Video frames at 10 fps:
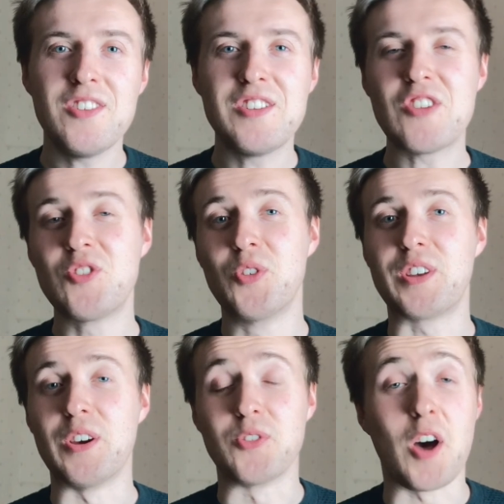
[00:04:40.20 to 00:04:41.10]
additional
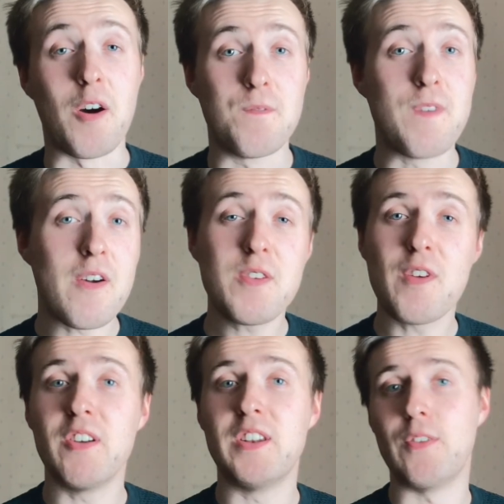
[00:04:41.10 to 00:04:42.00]
skills are very,
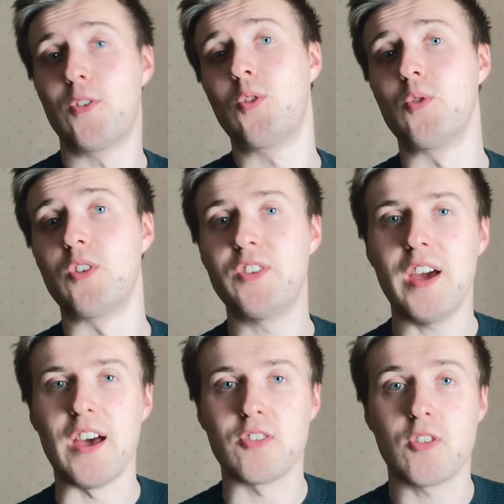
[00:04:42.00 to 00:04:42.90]
very difficult to
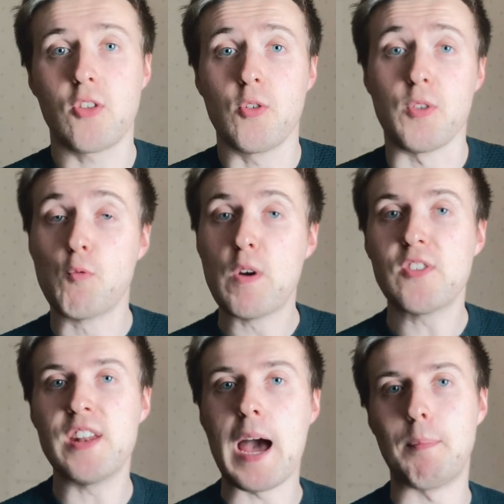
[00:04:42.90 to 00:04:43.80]
test through the
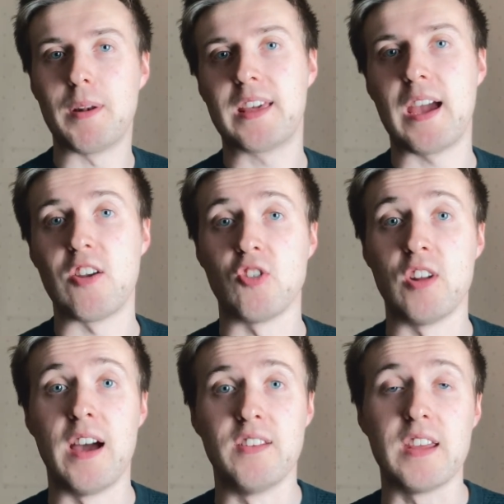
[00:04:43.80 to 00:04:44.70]
written
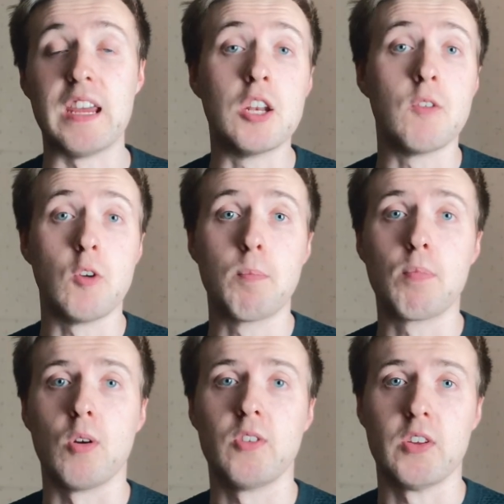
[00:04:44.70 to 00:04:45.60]
application and interview
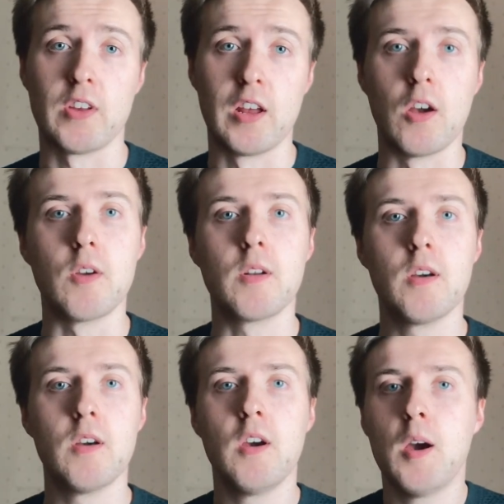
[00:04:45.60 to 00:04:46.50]
process alone.
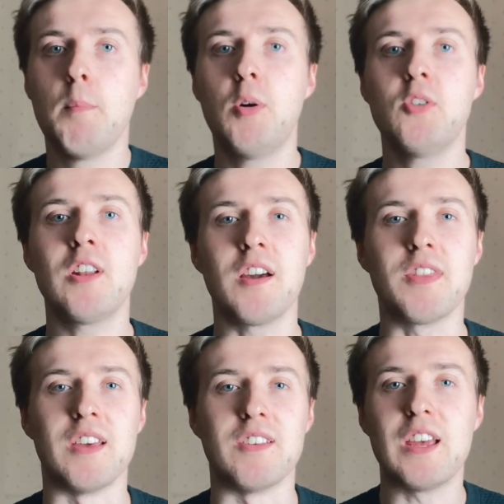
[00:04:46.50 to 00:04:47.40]
Put it like
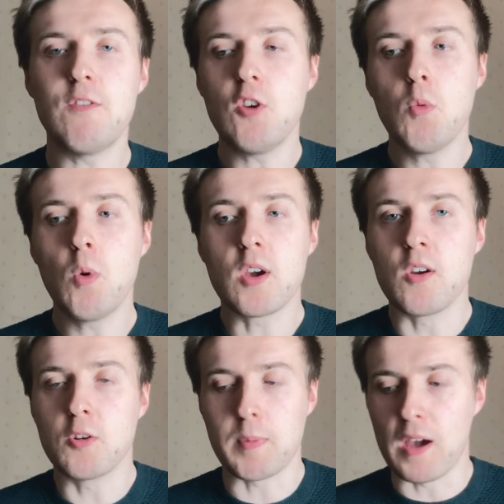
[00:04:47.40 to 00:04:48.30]
this, if you were
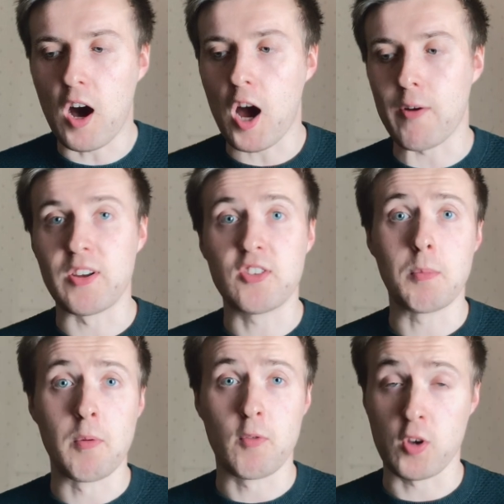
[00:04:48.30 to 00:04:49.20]
going to be hiring
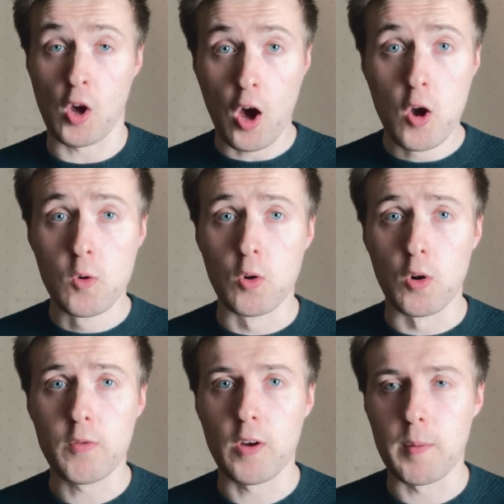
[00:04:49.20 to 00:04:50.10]
someone for your own
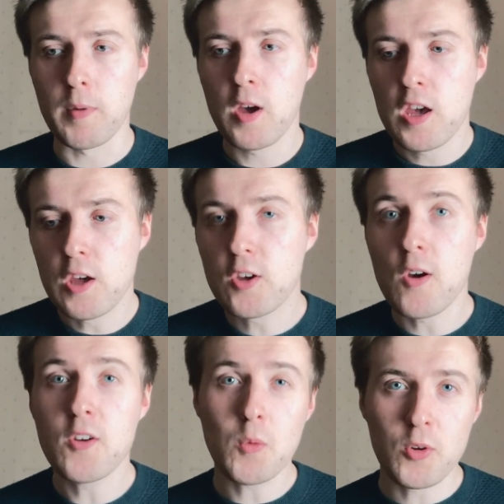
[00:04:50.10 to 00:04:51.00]
law firm, you're
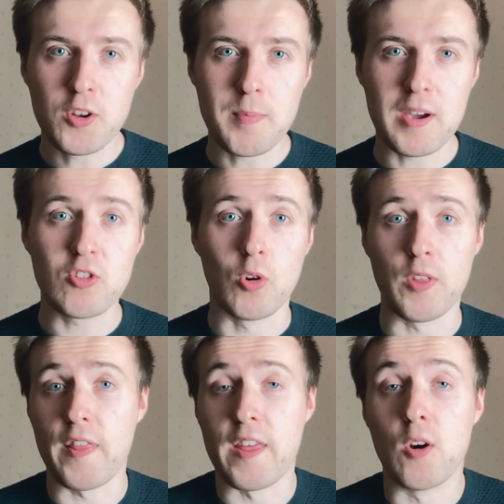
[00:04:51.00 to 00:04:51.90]
going to want to make sure
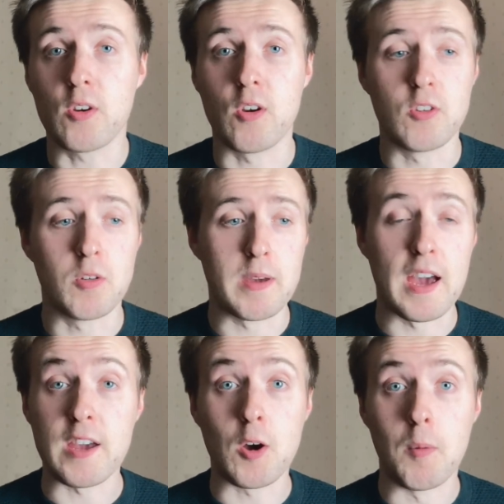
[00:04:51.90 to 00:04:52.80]
that they're not going to be
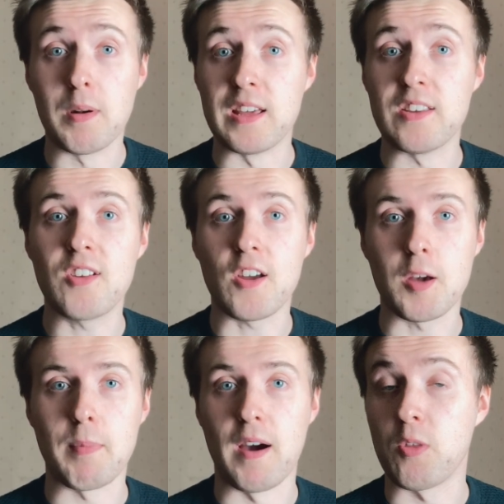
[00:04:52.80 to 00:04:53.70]
a complete
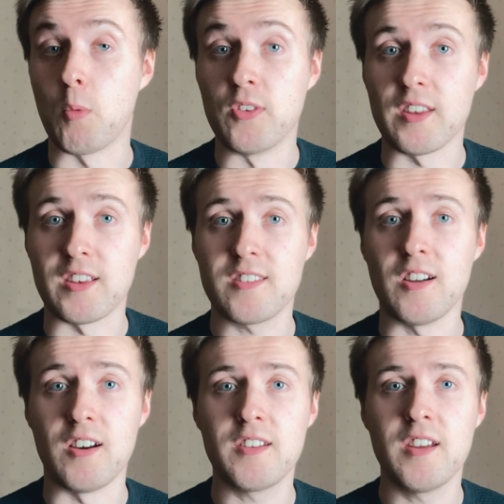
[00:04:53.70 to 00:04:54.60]
psychopath once they
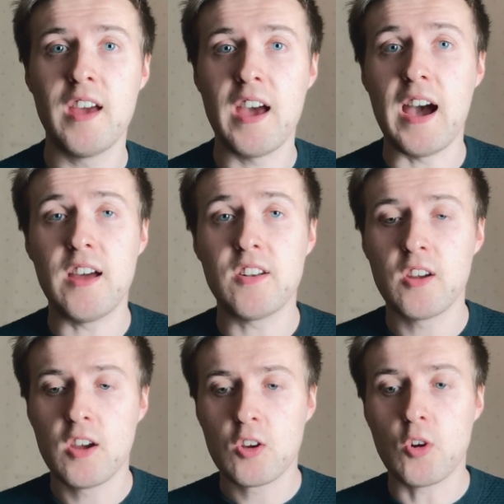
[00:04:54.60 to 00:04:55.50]
start. And
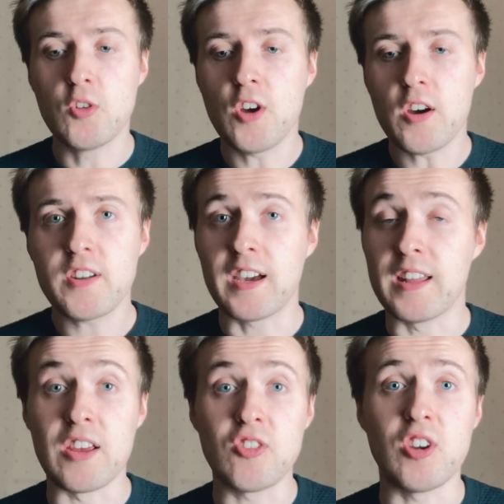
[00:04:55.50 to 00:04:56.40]
conducting
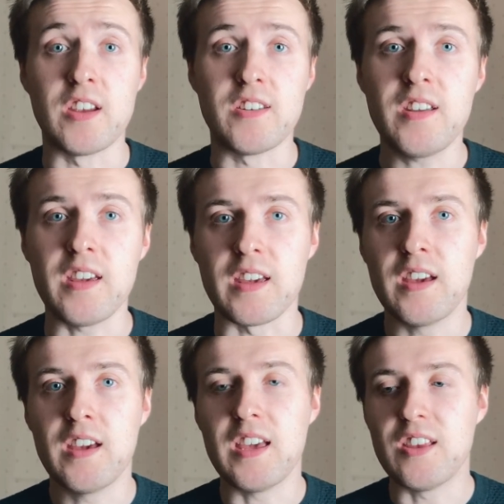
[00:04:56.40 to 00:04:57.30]
an S J T
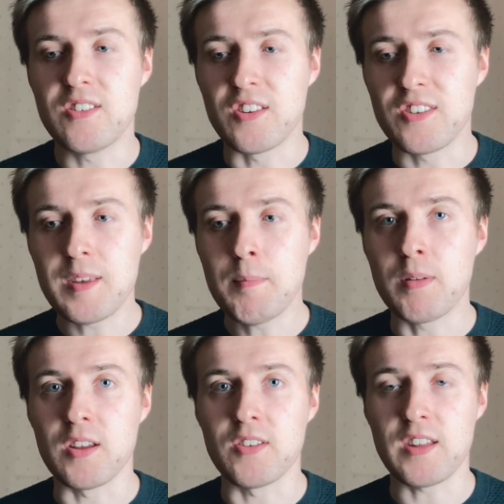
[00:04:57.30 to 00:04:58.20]
is the
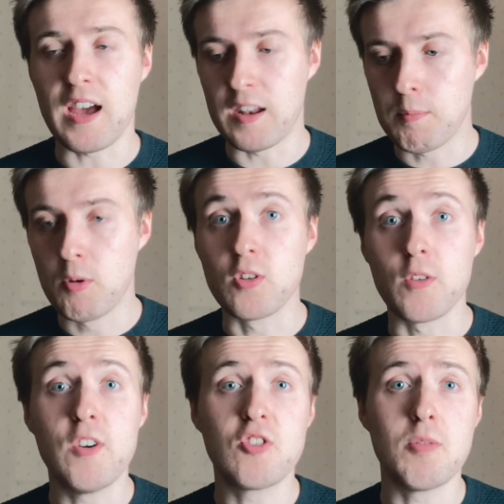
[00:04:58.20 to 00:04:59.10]
simplest and most
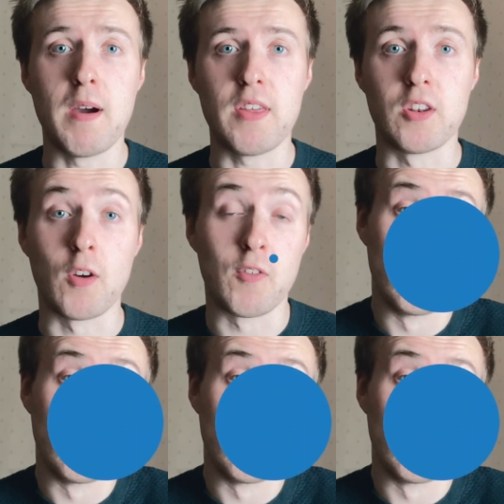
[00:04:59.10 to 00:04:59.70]
efficient method of